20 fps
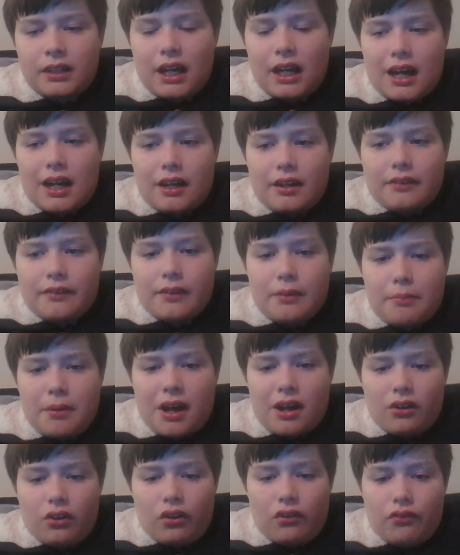at the
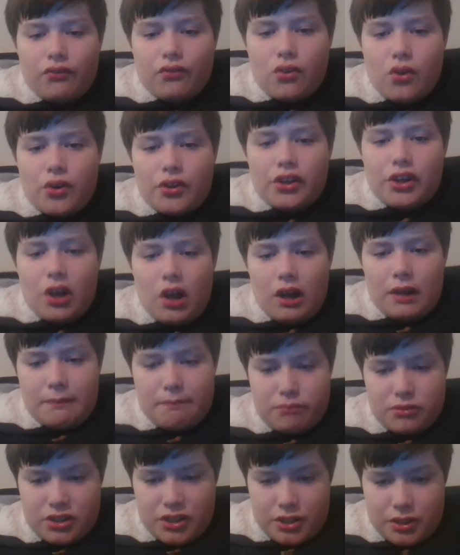Battle of 30
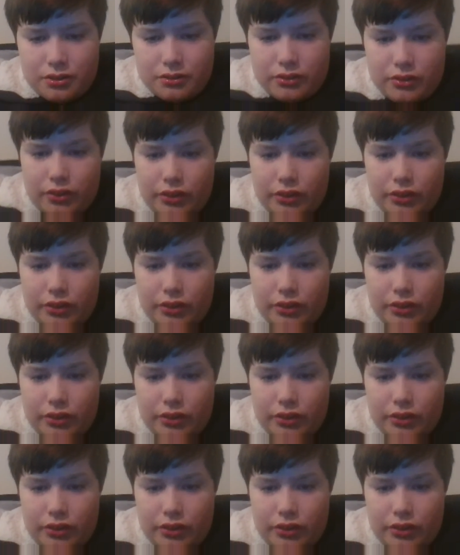Ypres.